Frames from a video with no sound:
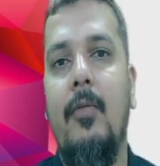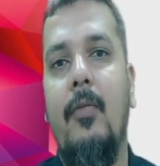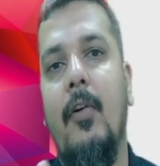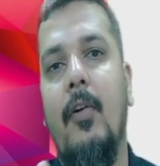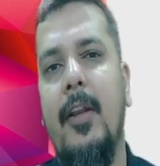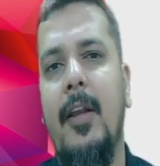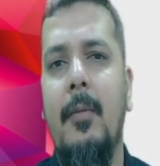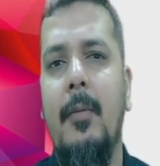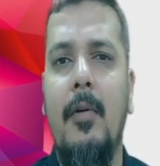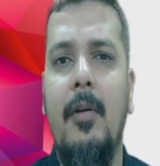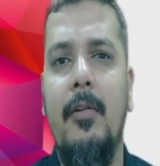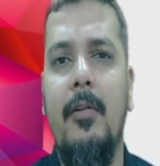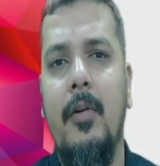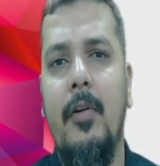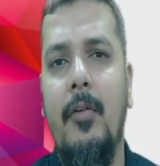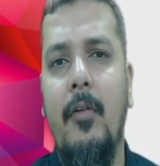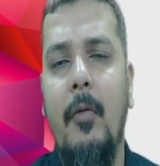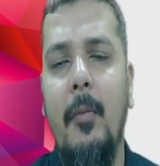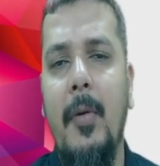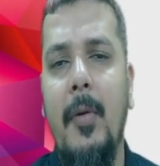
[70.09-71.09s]
For them also it
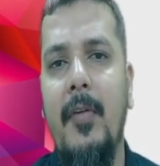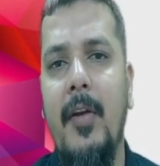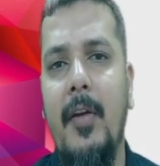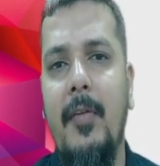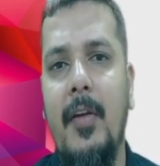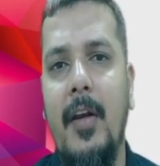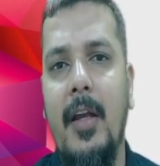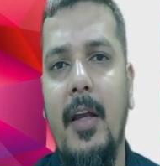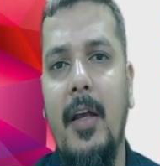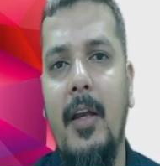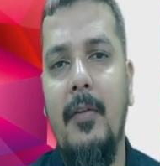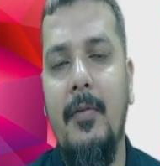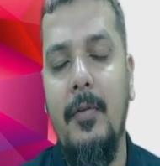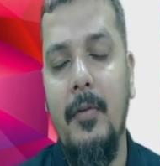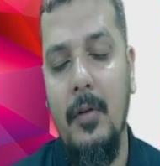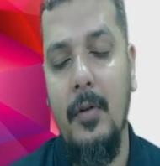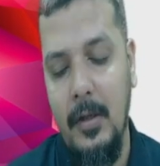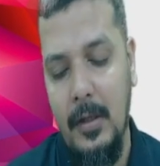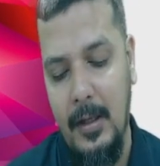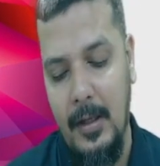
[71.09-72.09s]
will be very
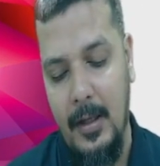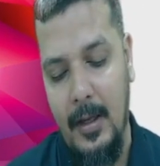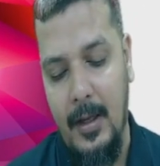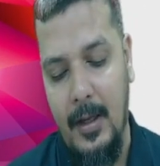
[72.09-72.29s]
helpful,